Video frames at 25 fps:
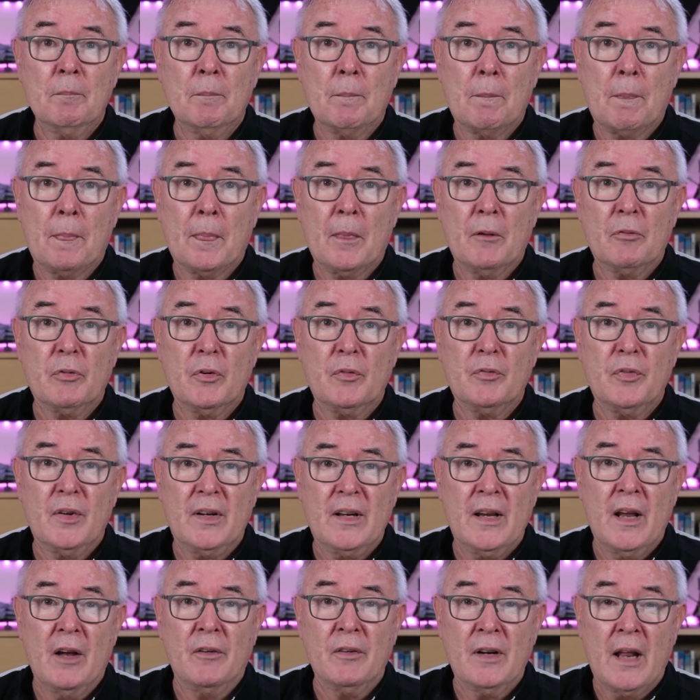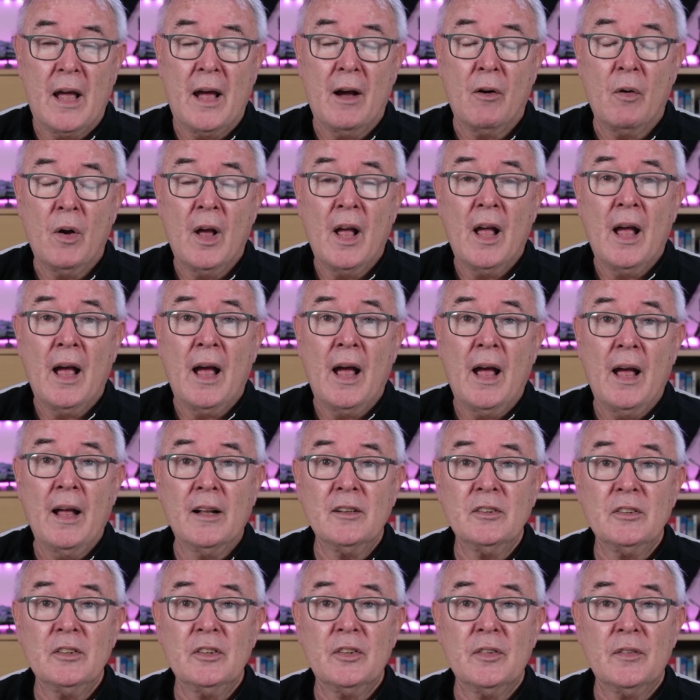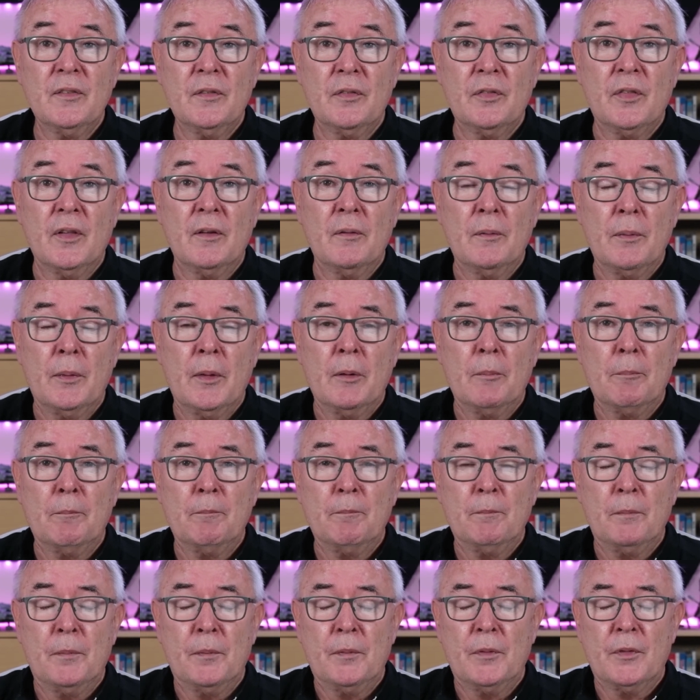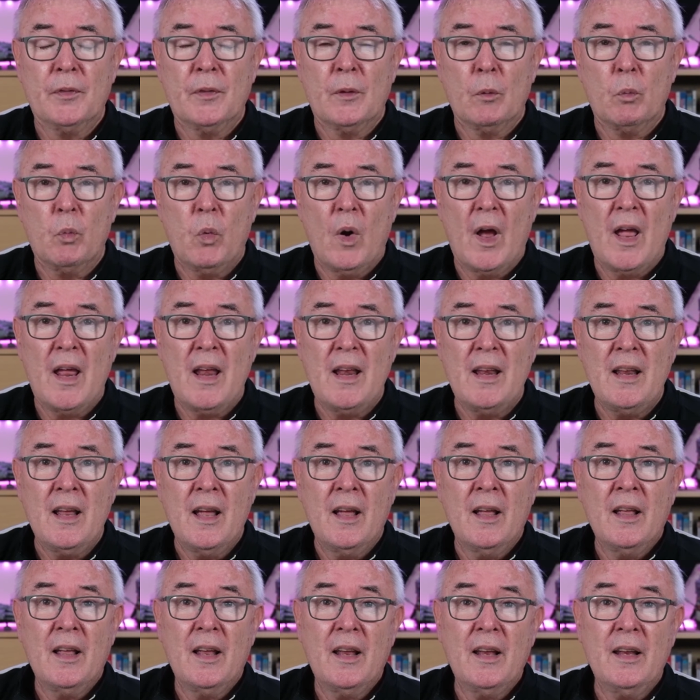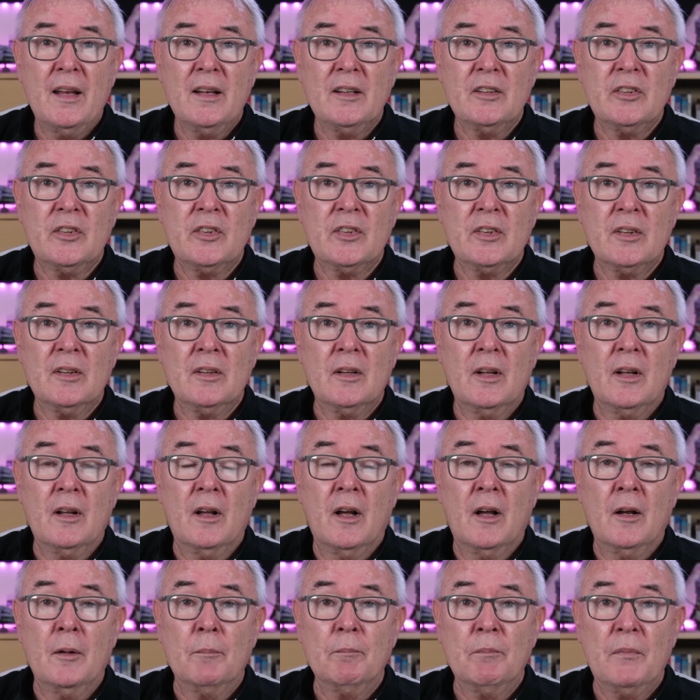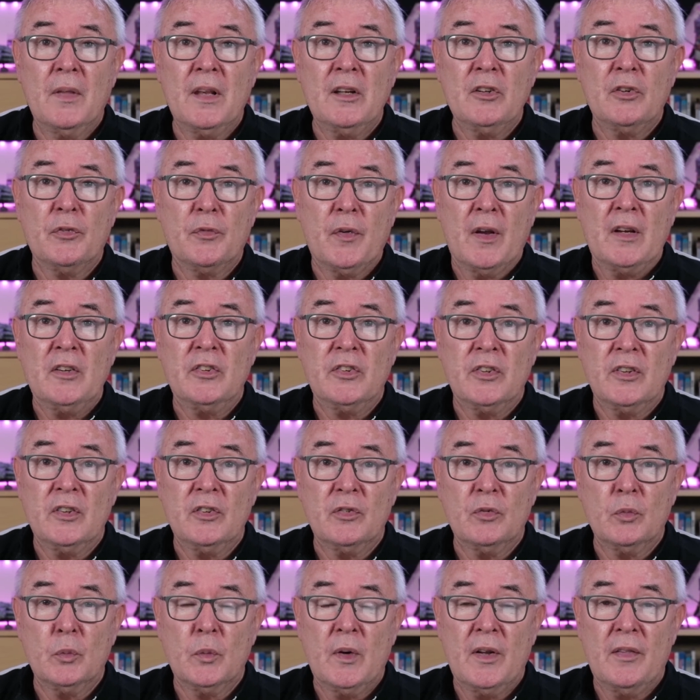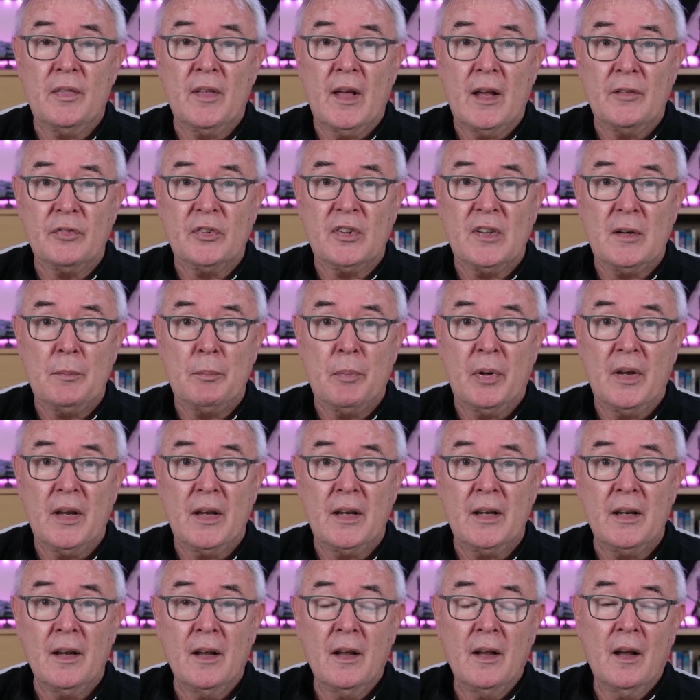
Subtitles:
video now. And the way it interfaces with FCP.